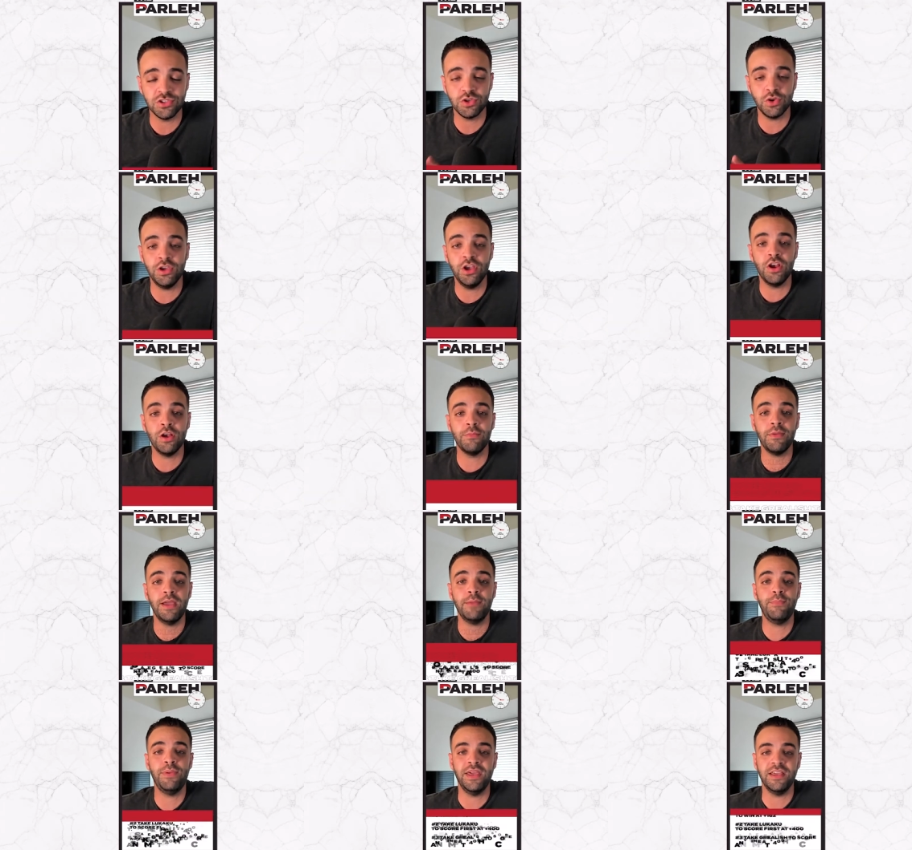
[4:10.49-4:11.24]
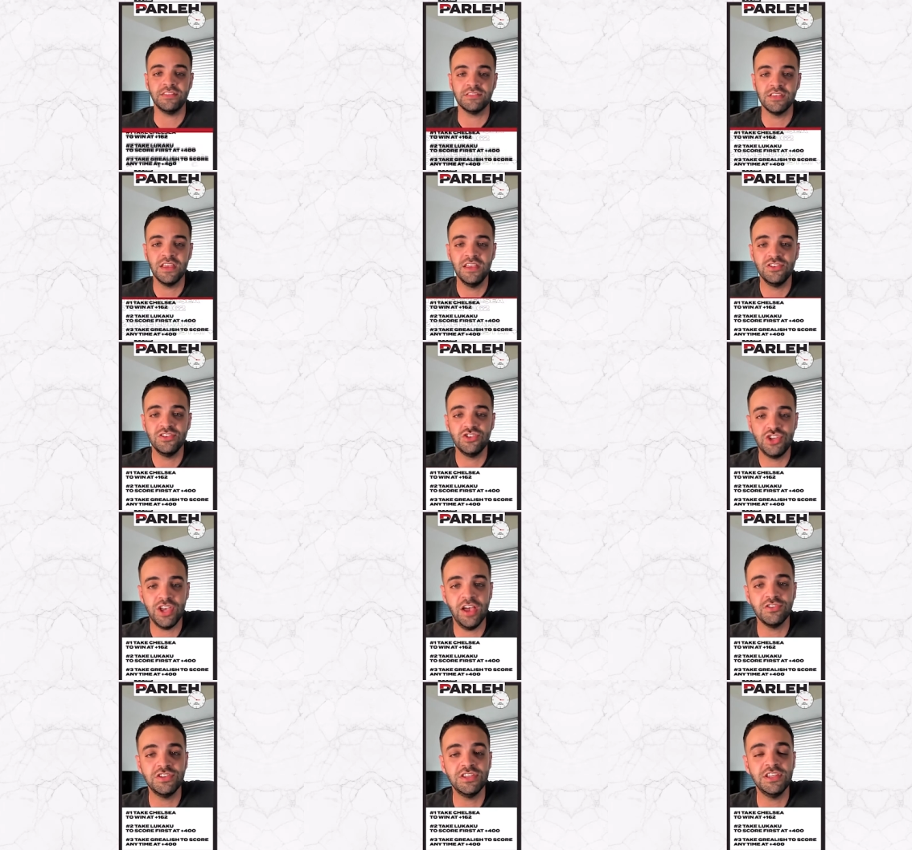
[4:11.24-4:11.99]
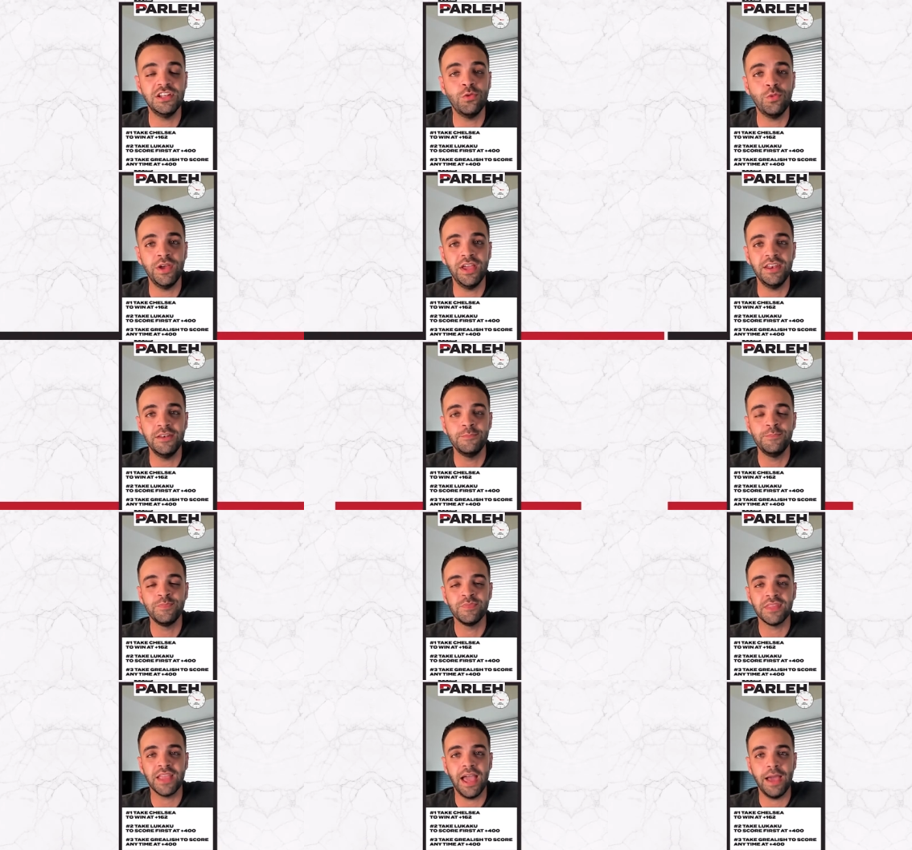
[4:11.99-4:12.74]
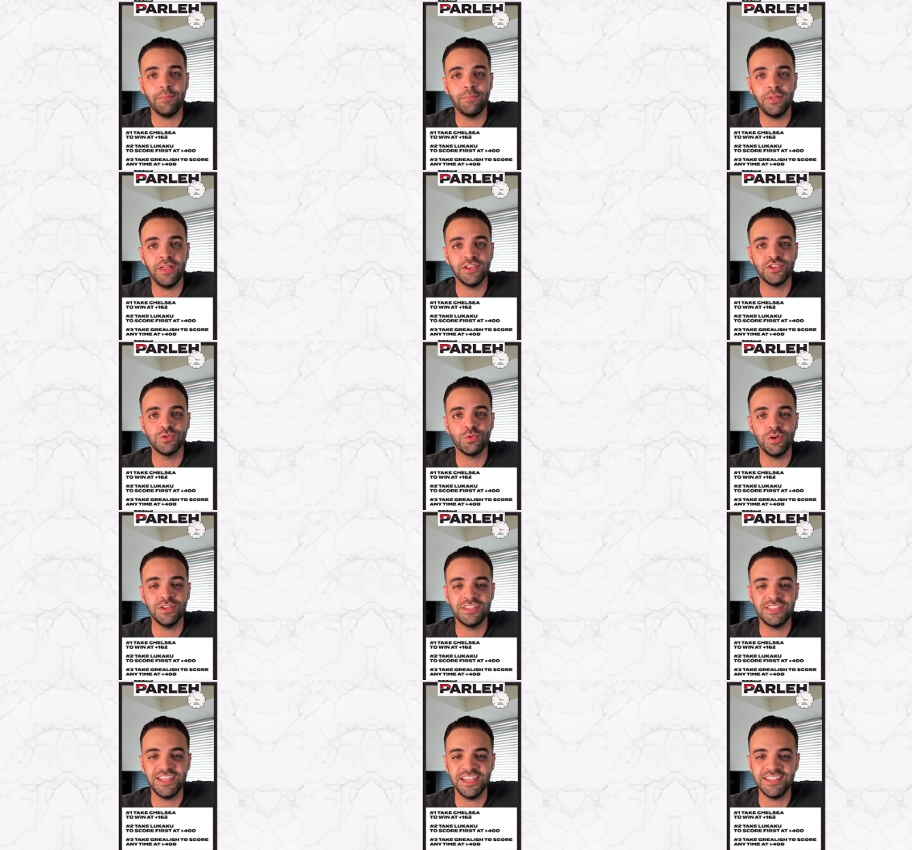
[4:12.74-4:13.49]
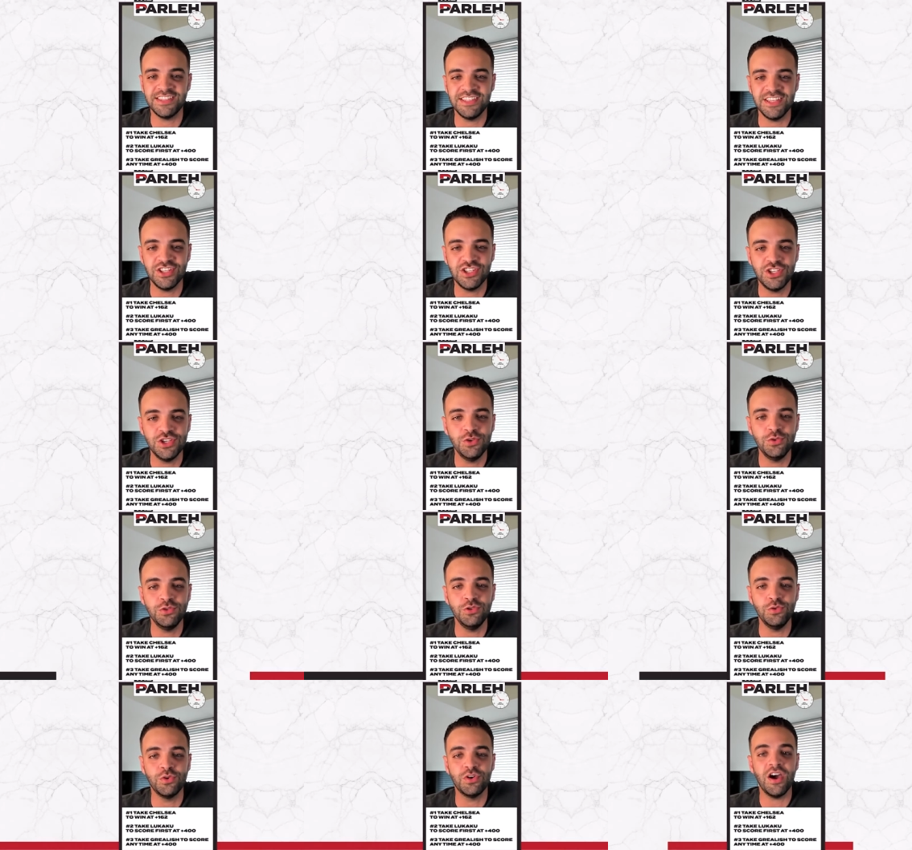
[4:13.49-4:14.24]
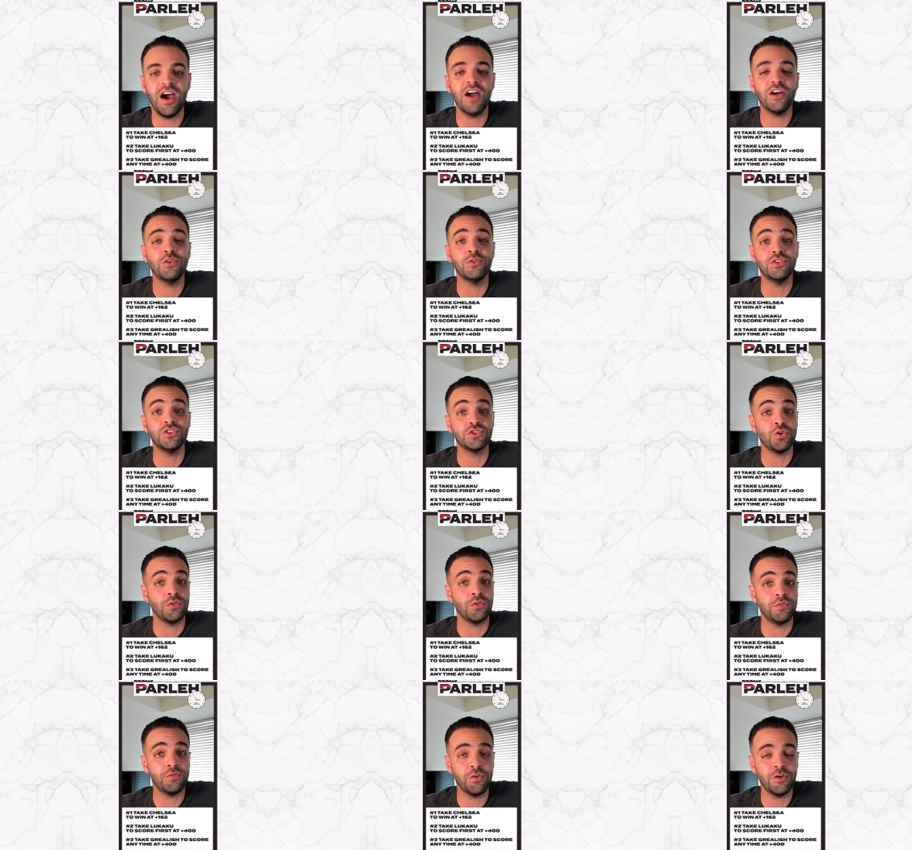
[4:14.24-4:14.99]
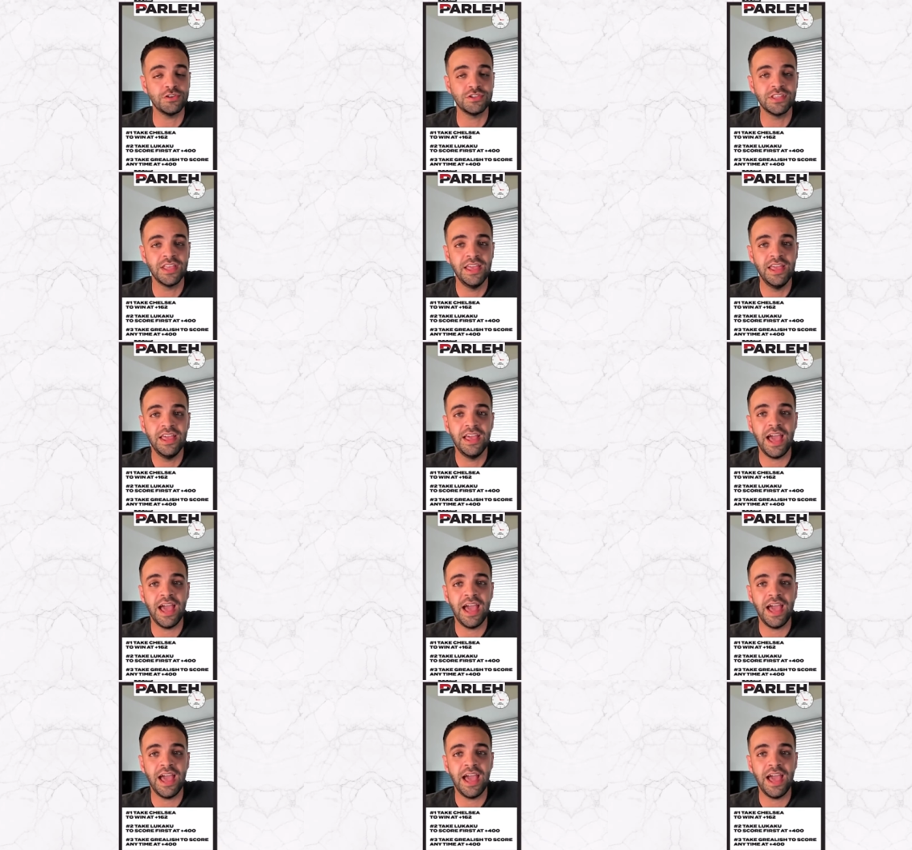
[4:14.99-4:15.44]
So here are my picks Chelsea to win at plus 162, Lukaku to score first